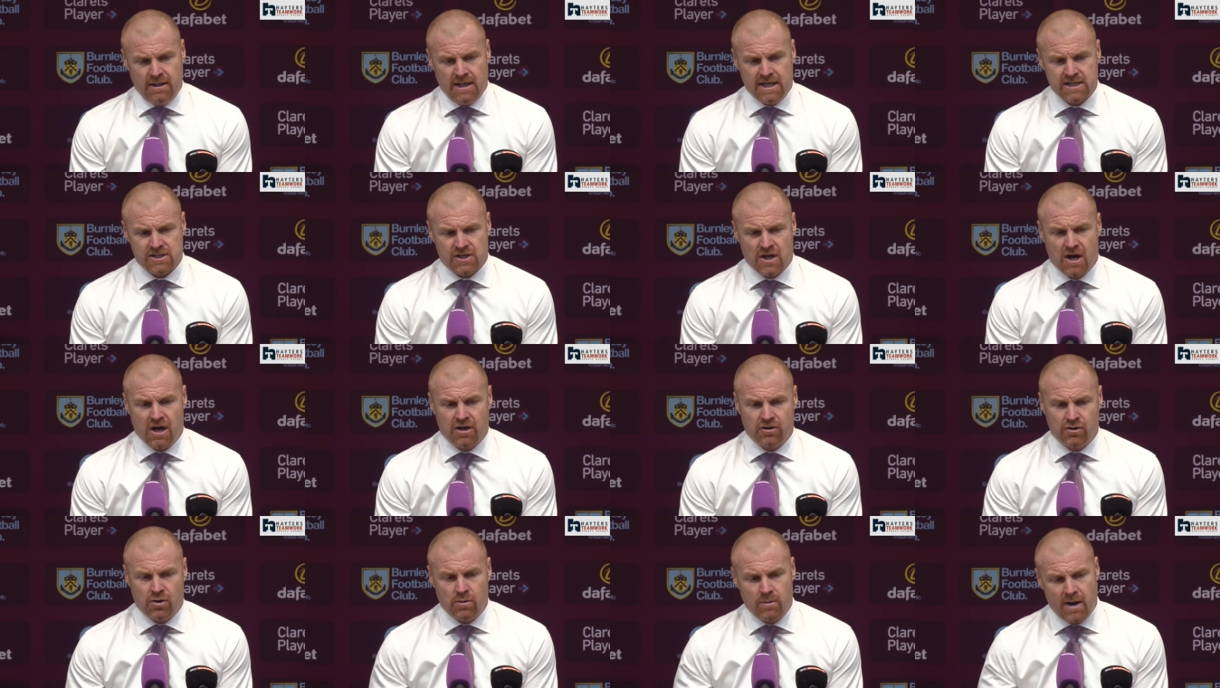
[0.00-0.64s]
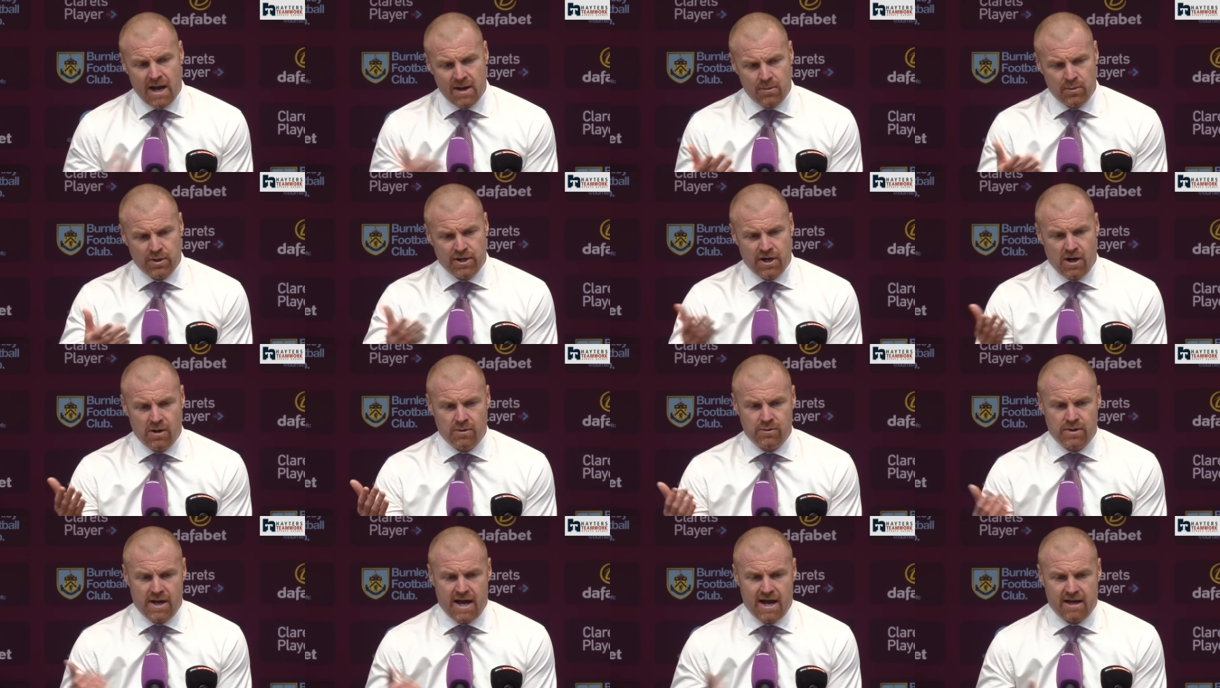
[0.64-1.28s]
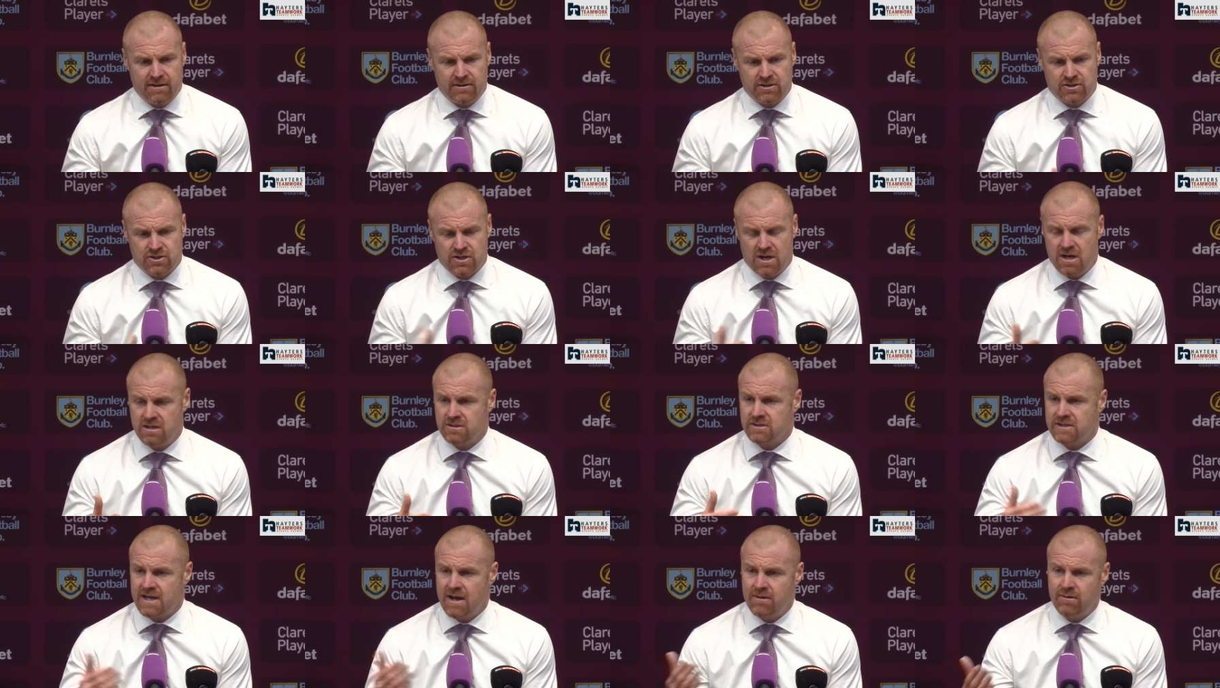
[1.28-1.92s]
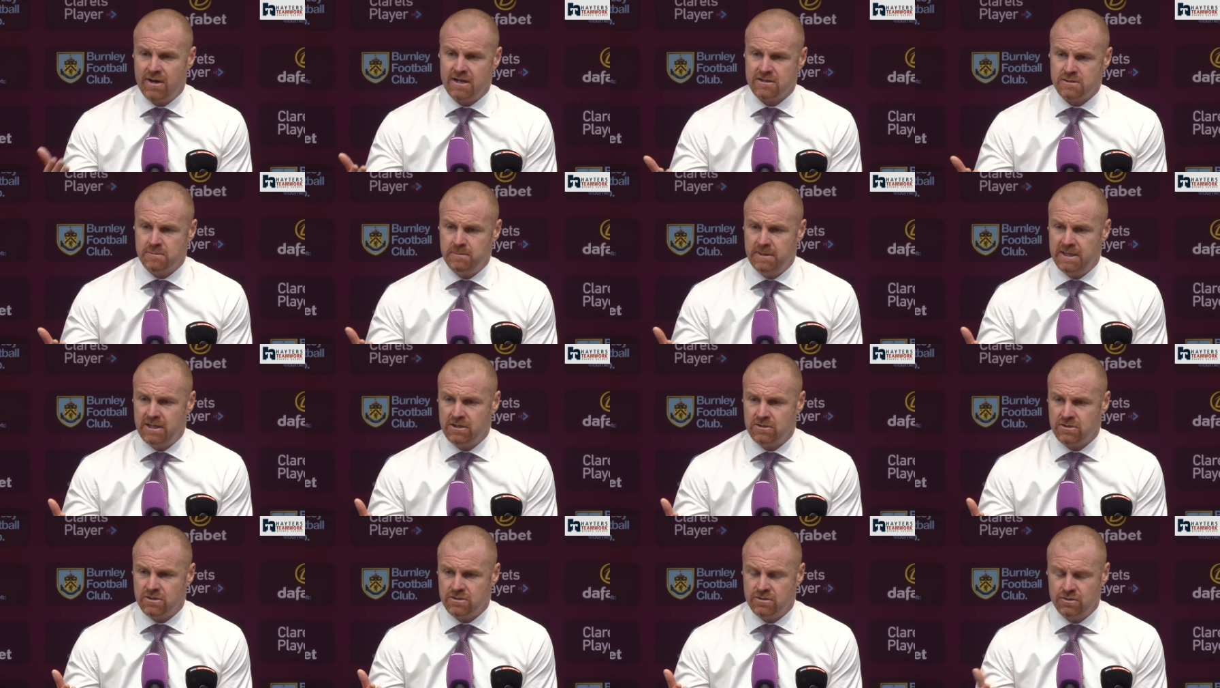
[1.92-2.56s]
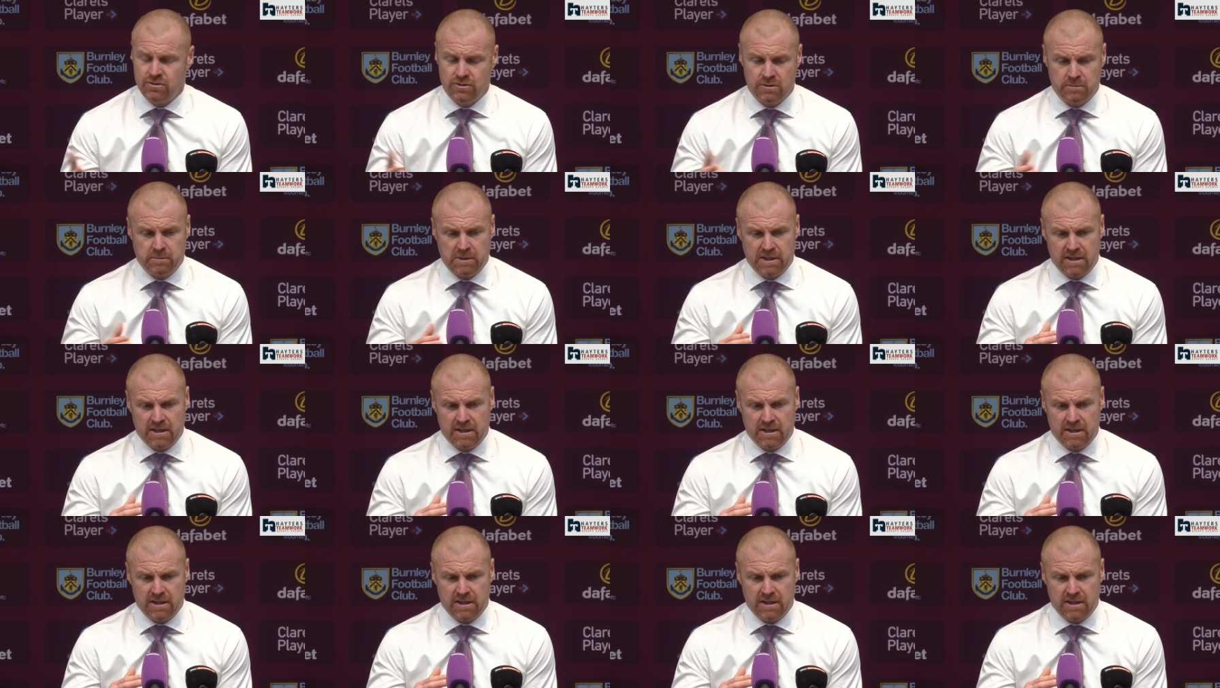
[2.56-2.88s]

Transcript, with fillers: it's harder away, we know that, and the chance count hasn't been as good,